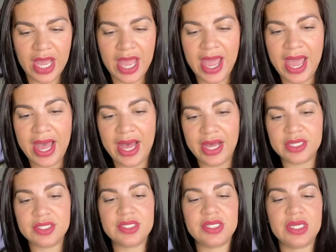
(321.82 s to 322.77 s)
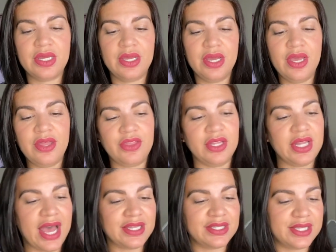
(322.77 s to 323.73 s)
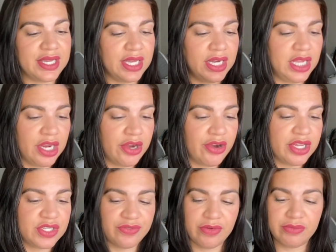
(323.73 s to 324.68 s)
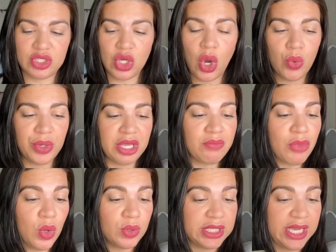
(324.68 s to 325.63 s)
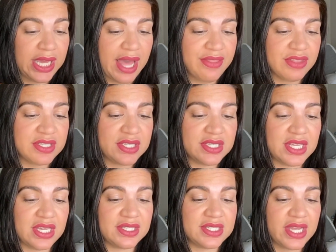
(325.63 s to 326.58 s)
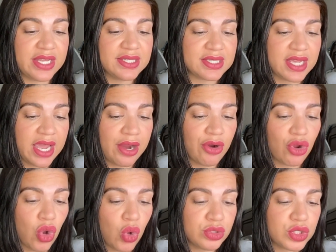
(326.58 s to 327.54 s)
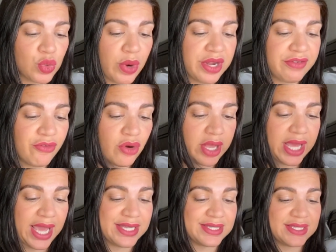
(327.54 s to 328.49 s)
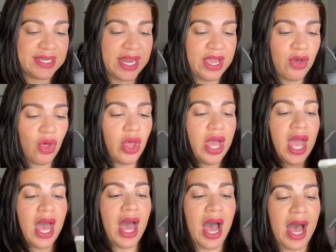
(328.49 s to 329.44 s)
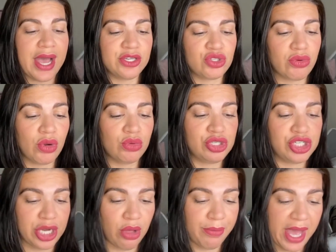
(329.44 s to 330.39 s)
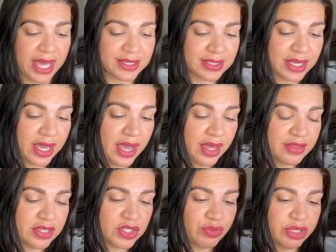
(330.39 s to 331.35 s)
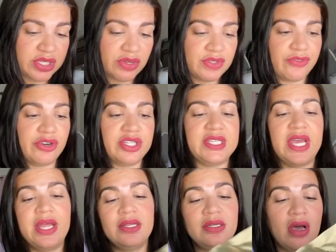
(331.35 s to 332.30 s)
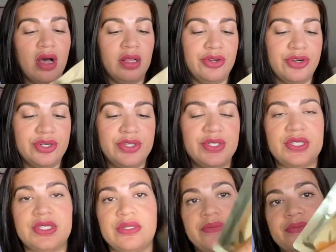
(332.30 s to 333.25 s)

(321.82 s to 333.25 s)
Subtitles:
And the last thing in here is from Tony Moly, and this is the Intense Care Gold 24K Snail Hydro Gel Mask. This retails for $10.